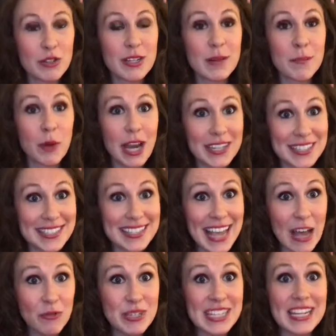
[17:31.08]
practice
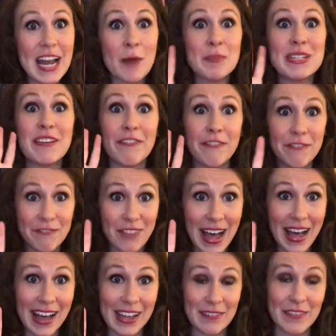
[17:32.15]
counting up to
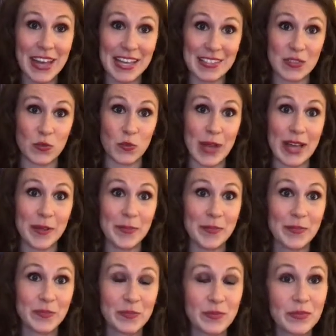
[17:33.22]
5 as well.
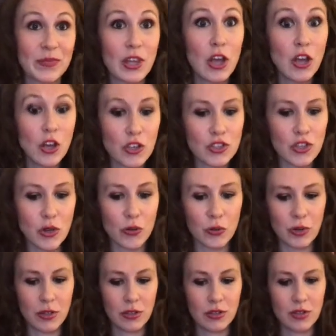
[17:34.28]
So
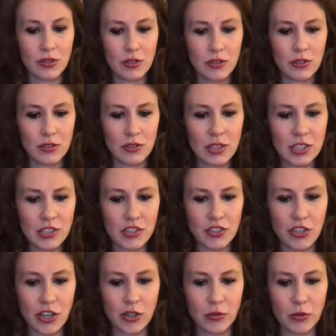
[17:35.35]
let's
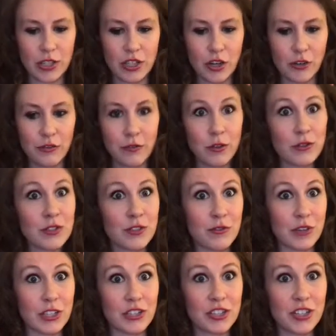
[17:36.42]
start with our first
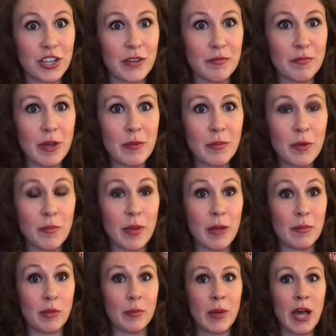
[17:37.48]
fish in Bubble
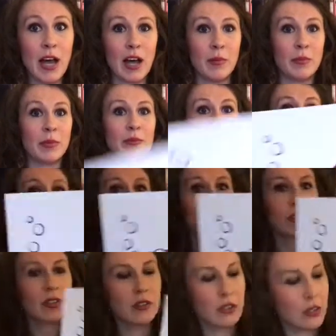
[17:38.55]
Bubble Pop.
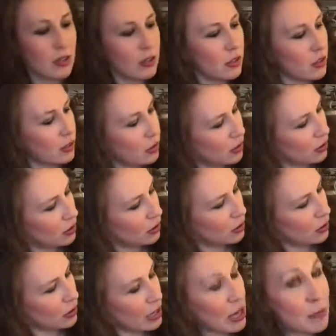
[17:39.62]

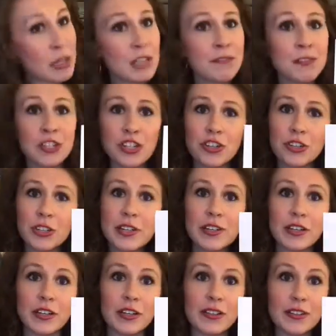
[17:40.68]
How many fish are here?